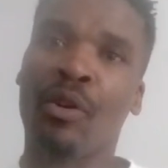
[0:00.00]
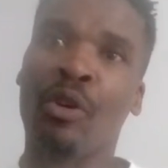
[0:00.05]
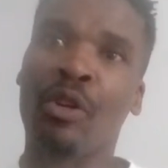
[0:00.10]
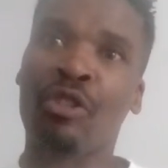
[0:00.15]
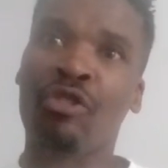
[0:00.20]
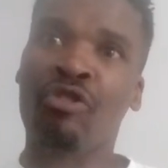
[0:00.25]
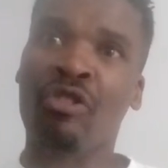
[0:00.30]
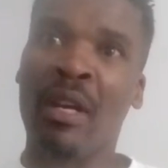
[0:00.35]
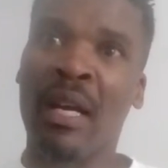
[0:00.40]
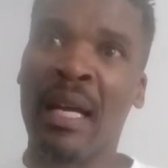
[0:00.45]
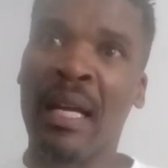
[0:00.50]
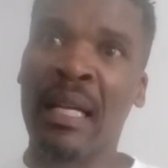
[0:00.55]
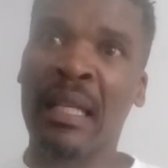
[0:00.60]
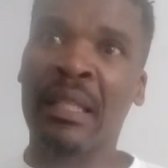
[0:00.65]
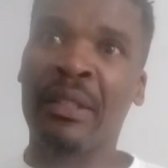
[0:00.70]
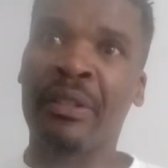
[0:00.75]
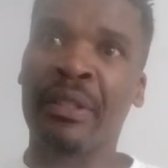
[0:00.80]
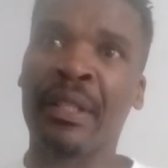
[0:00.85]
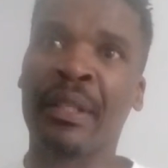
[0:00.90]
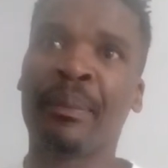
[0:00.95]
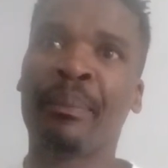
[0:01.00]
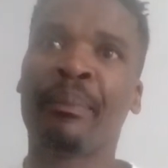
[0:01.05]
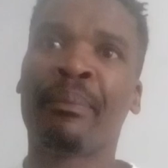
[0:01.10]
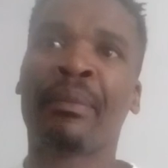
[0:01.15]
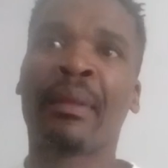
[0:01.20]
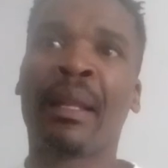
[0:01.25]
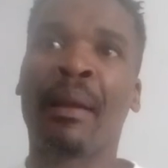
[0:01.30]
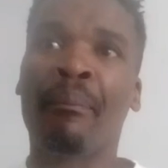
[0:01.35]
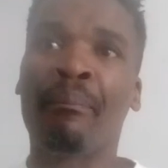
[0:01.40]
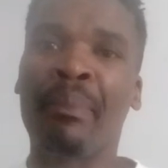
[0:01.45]
Austria, Hungary,
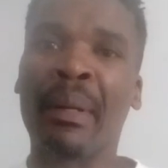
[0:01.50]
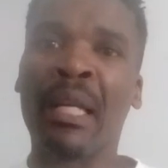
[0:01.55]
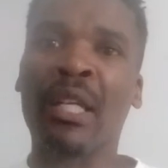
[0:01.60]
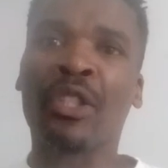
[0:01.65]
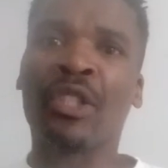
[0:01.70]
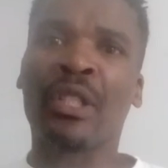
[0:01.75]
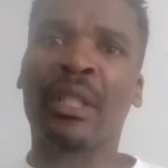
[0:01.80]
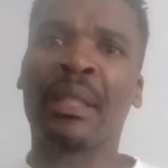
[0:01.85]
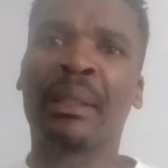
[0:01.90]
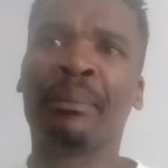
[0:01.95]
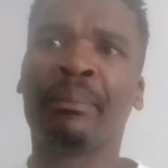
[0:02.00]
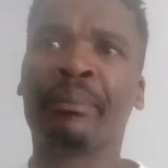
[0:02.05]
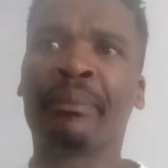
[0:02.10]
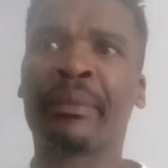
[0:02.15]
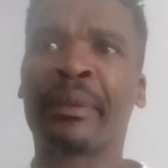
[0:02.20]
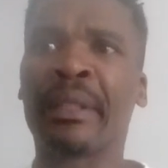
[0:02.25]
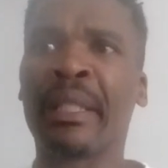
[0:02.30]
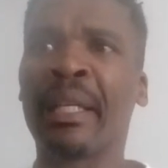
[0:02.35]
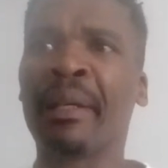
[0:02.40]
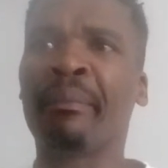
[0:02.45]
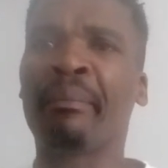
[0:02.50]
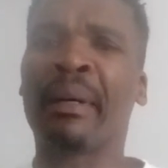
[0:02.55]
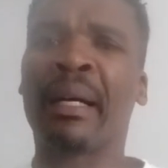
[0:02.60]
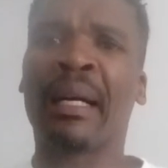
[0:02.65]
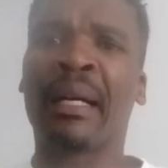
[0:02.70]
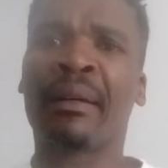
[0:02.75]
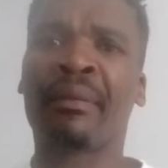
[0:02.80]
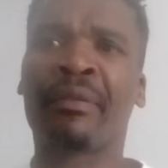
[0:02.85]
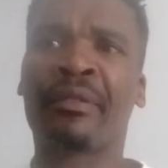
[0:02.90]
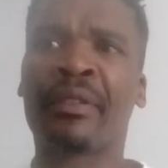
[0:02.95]
Belgium, Denmark,